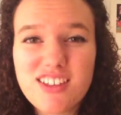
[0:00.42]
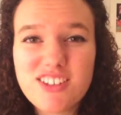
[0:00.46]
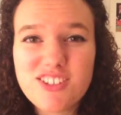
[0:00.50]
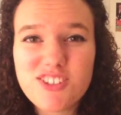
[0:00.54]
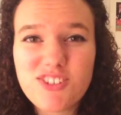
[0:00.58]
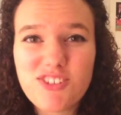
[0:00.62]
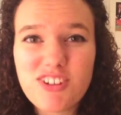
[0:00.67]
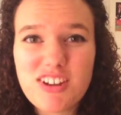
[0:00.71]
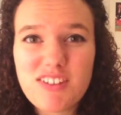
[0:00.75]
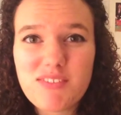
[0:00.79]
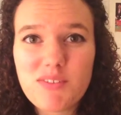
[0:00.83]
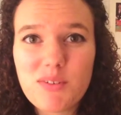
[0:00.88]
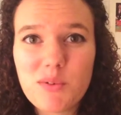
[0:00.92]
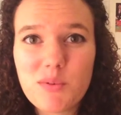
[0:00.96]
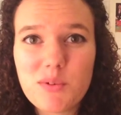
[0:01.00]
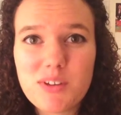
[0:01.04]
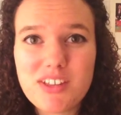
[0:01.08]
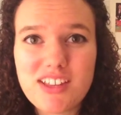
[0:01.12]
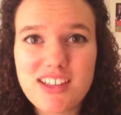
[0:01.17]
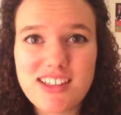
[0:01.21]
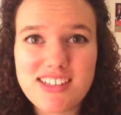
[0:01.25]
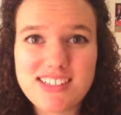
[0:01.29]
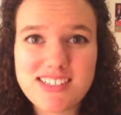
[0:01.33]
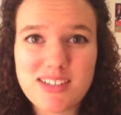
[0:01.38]
So I never
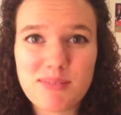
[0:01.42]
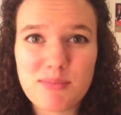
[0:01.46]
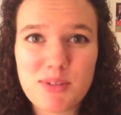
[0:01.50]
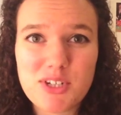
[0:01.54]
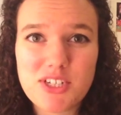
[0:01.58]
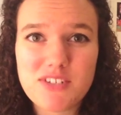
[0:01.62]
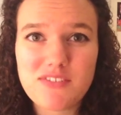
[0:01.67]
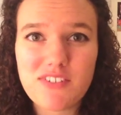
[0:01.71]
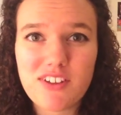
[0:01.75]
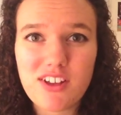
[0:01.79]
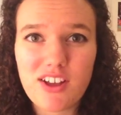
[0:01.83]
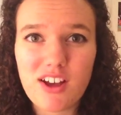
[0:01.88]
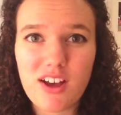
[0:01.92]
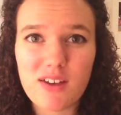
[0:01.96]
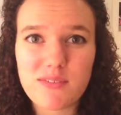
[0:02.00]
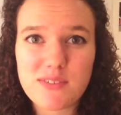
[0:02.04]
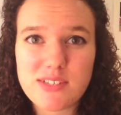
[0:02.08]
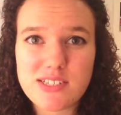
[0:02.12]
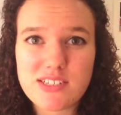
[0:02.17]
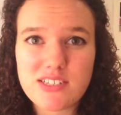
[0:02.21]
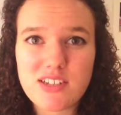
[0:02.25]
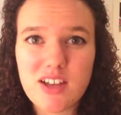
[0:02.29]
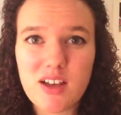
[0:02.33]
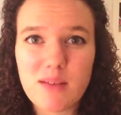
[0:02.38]
realized how much of a
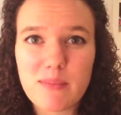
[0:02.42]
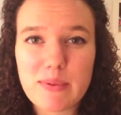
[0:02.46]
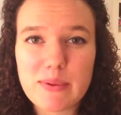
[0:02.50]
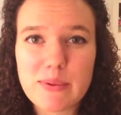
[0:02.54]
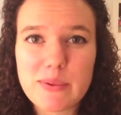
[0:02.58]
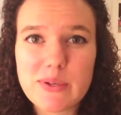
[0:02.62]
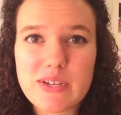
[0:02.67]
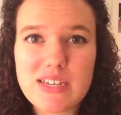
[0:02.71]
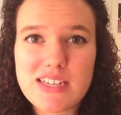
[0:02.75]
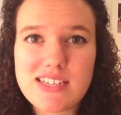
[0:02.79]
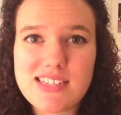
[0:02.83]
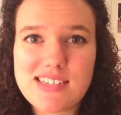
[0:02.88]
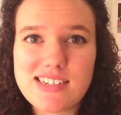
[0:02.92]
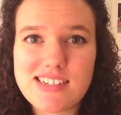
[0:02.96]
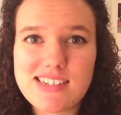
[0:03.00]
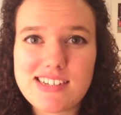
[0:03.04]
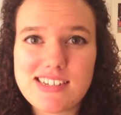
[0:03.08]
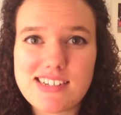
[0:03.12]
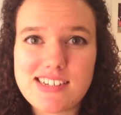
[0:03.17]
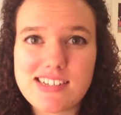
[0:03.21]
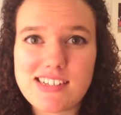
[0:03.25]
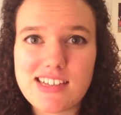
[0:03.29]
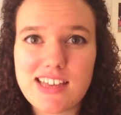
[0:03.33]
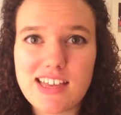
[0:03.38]
coffee snob I was
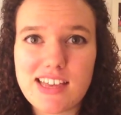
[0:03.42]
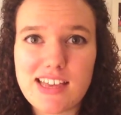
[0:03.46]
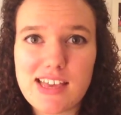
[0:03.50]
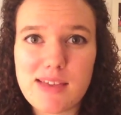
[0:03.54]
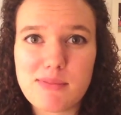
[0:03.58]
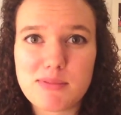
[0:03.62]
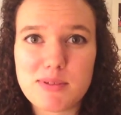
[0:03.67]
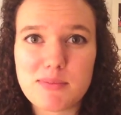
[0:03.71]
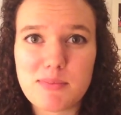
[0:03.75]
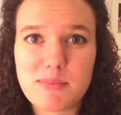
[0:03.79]
until I came to